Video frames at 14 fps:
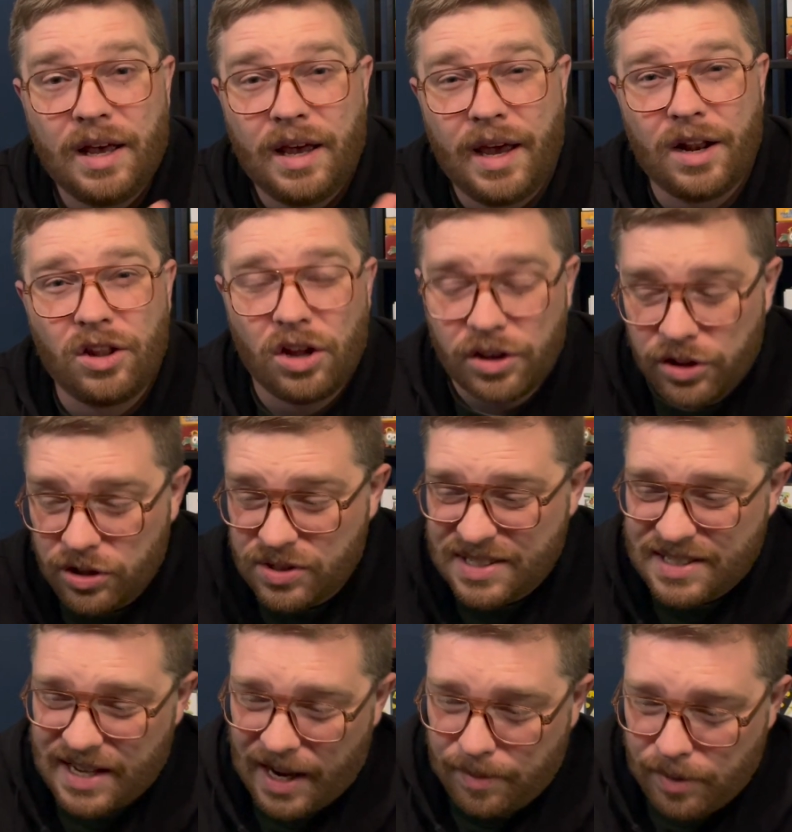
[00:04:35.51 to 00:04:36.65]
And along those
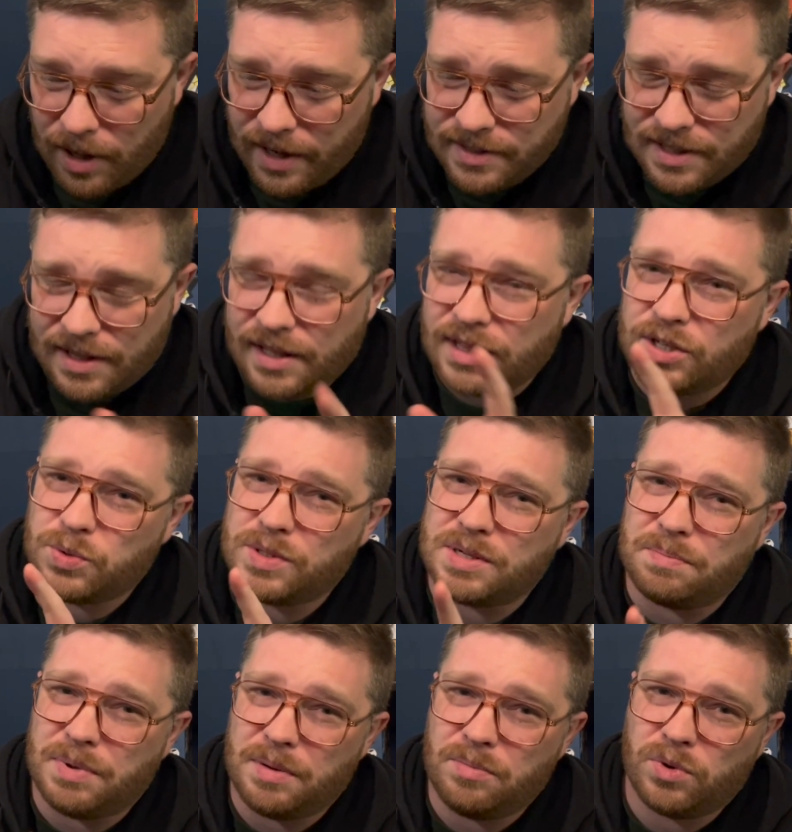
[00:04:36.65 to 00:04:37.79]
same lines, I think this one's a
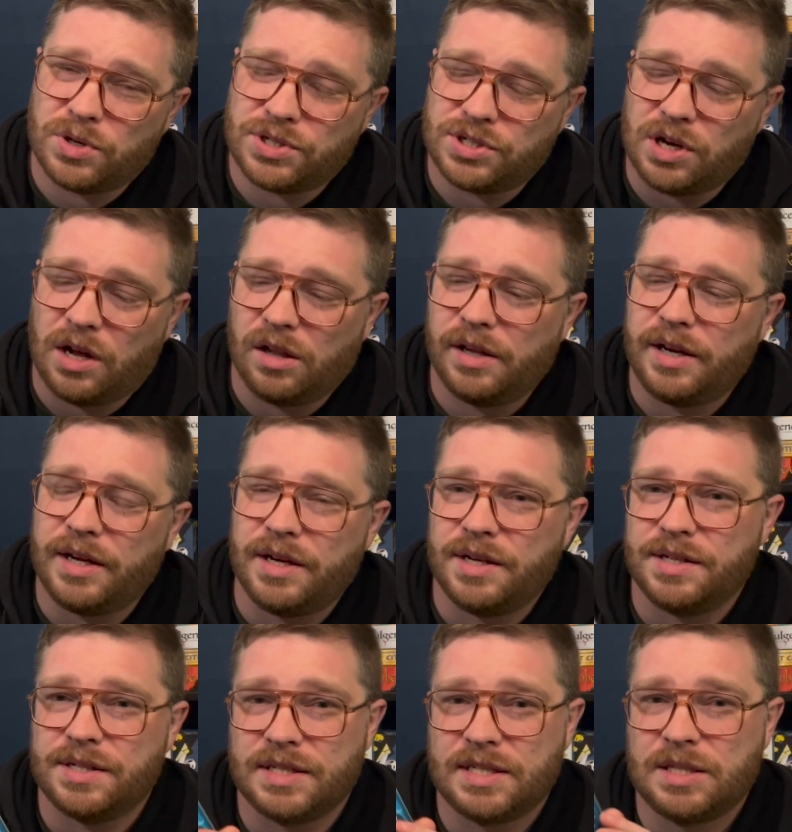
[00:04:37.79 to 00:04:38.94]
bit more solid,
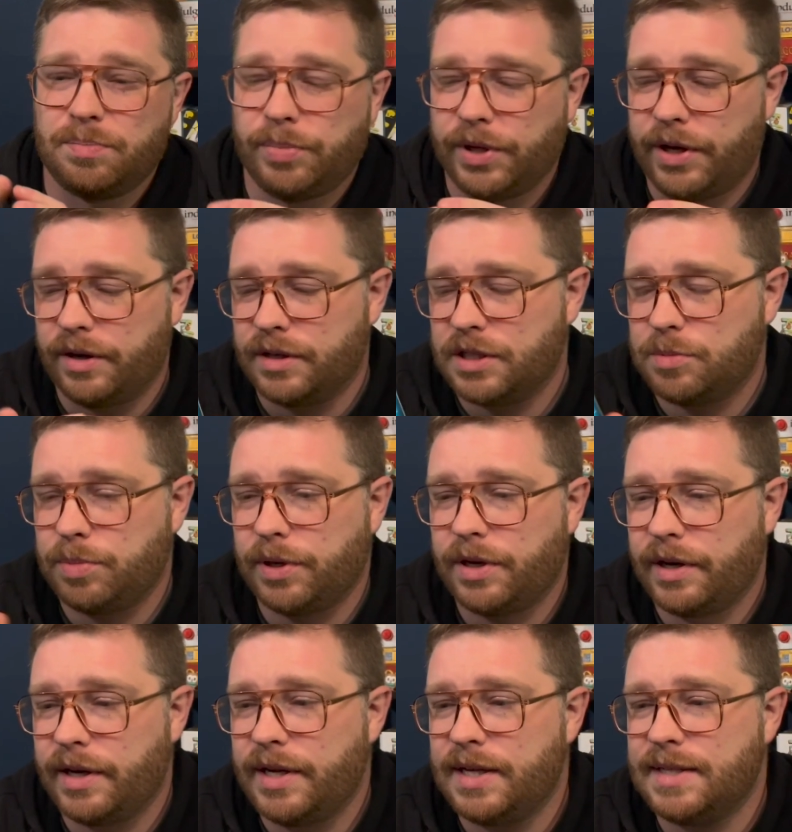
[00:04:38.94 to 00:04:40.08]
is Splitter.
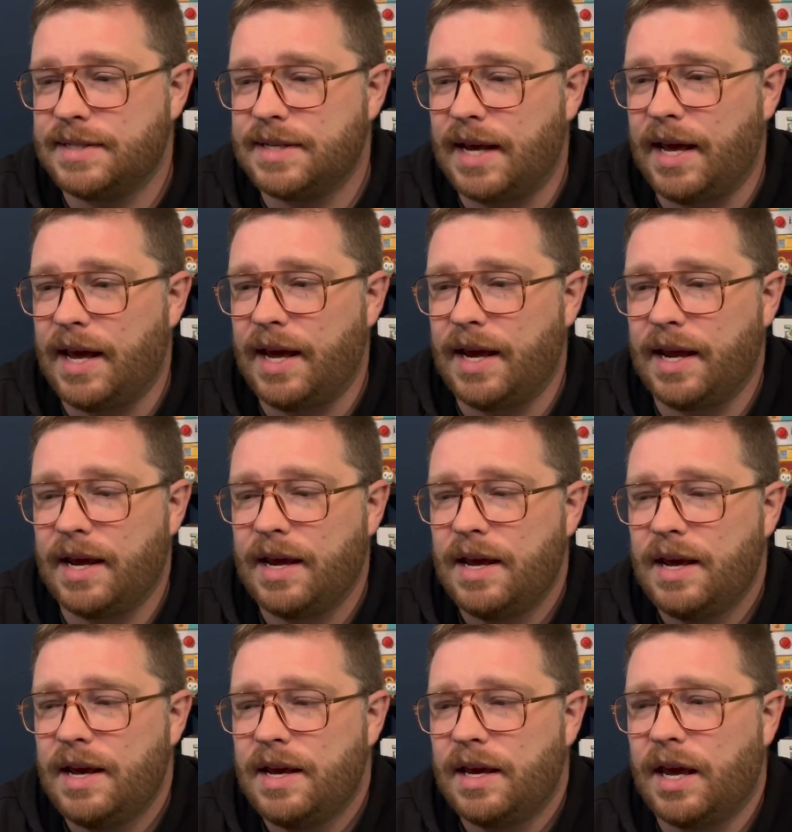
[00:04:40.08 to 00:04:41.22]
Splitter is a
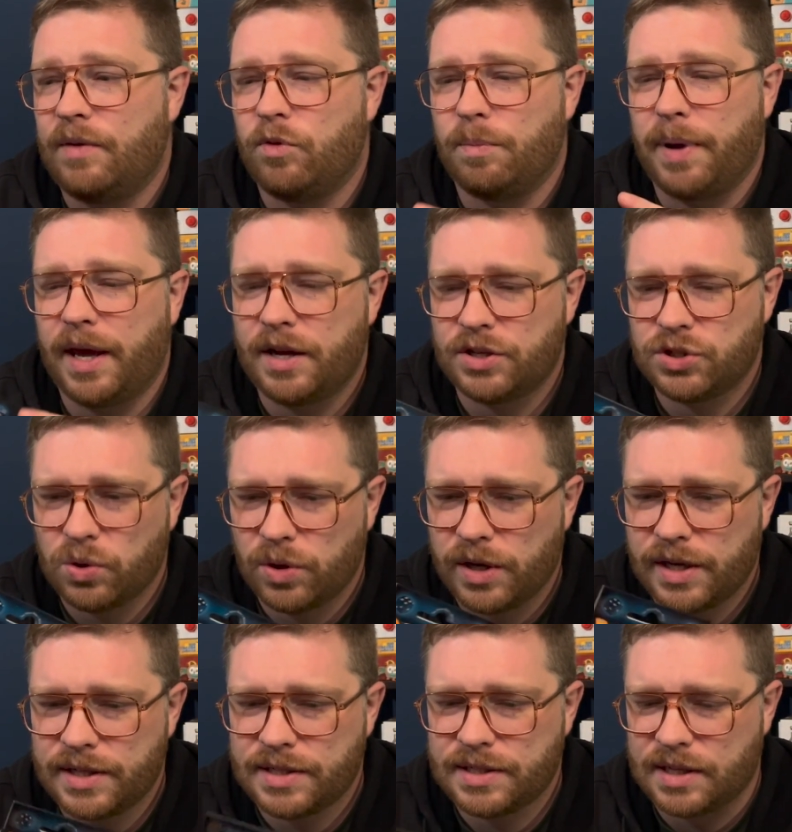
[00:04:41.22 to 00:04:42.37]
game from
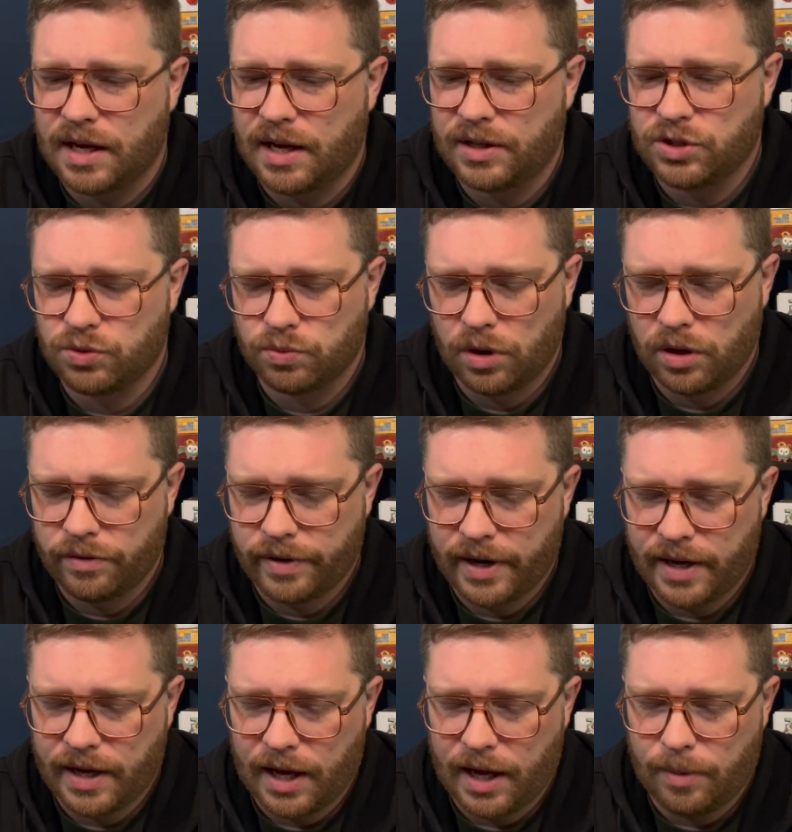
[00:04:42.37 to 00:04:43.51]
Pandasaurus. It's a roll and write
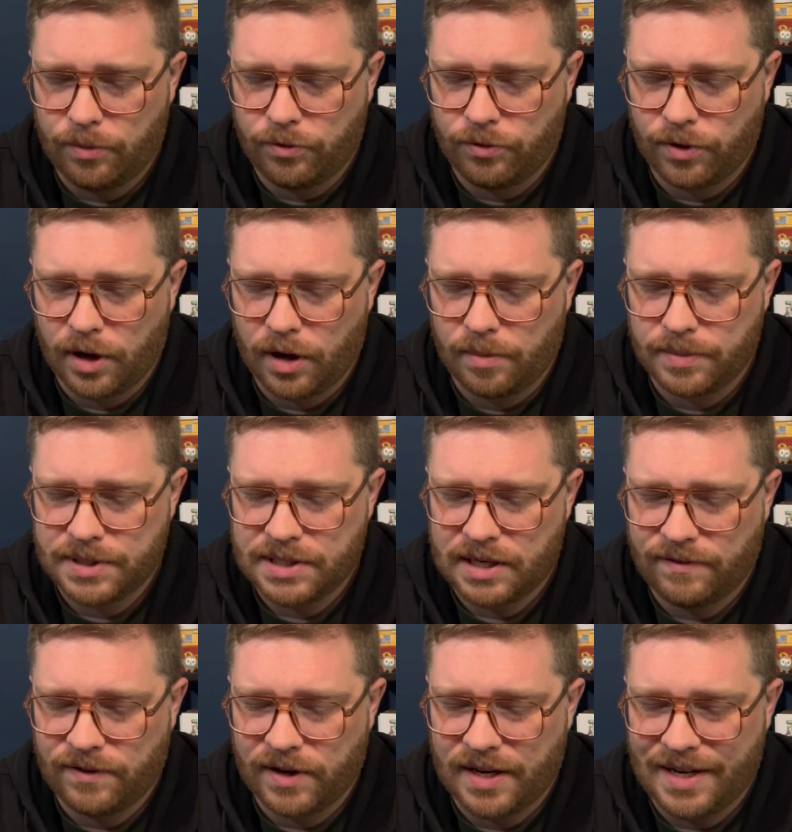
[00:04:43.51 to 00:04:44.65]
game from
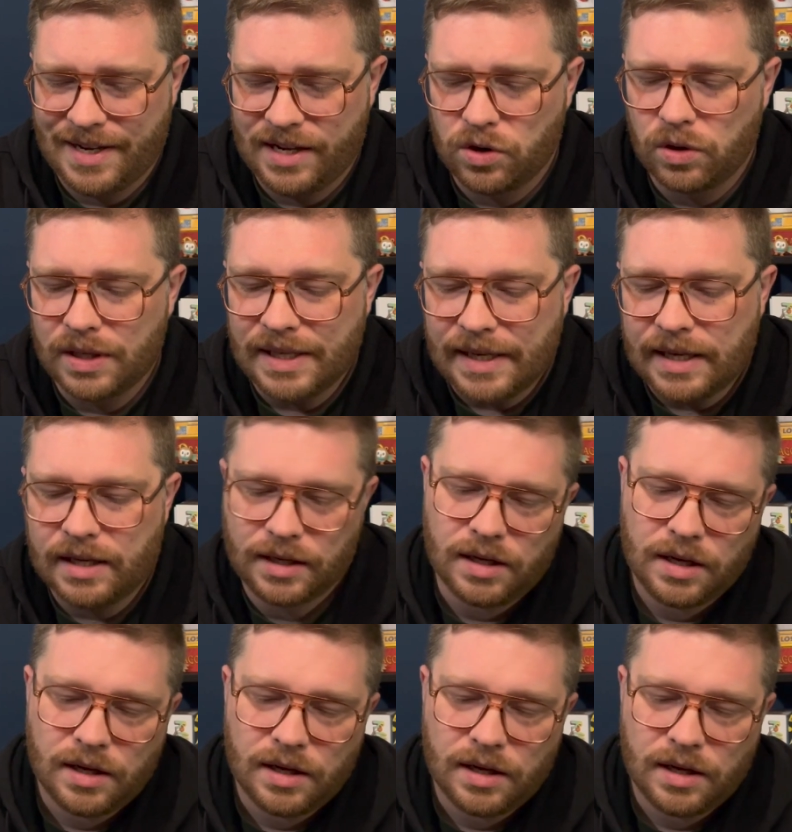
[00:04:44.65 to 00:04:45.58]
Stefan Nikolic.